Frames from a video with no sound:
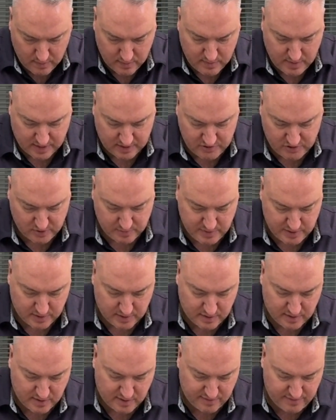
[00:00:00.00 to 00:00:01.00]
That should be
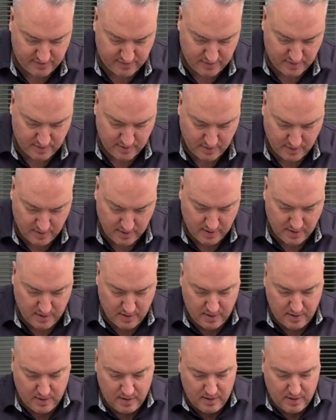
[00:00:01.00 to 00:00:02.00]
good enough.
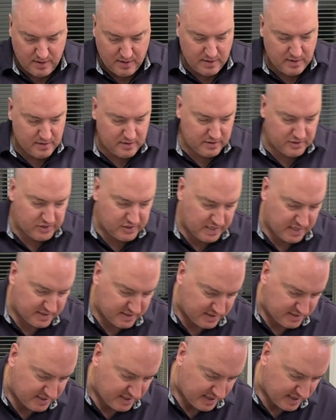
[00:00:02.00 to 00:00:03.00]
She
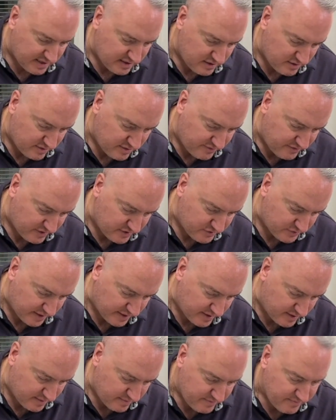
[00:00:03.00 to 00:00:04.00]
doesn't say in the
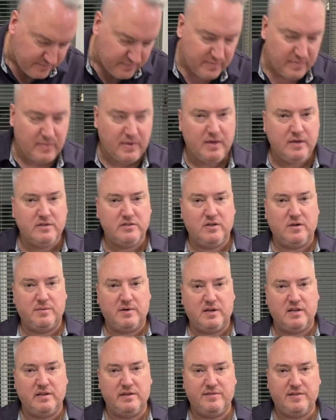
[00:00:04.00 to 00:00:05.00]
refrigerator, so I'm
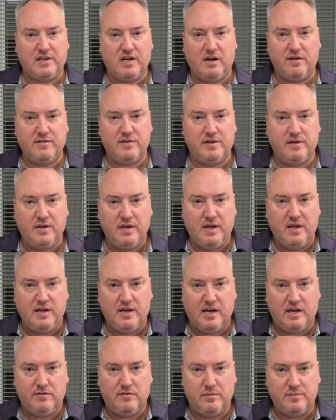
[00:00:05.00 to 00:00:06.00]
going to leave it covered
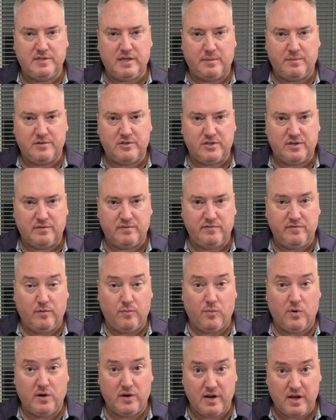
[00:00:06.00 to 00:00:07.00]
at room temperature for
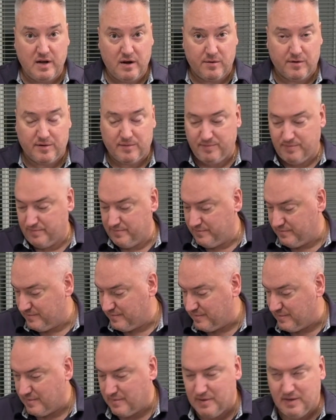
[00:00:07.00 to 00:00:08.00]
1 hour.
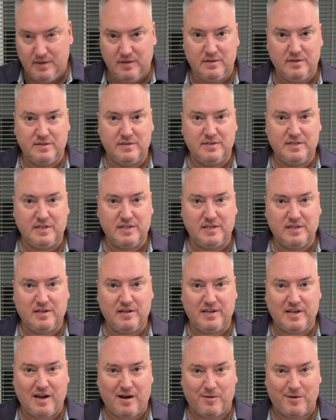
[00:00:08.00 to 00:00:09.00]
See you in
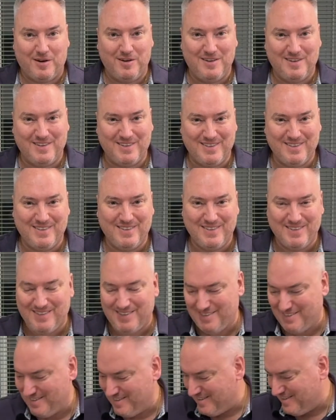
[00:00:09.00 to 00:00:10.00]
an hour.
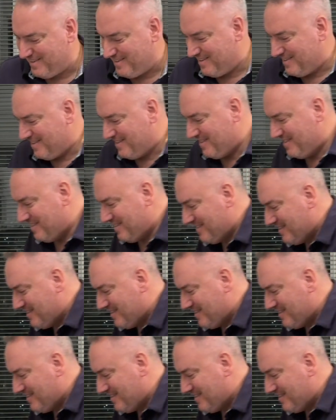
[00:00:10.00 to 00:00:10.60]
And we're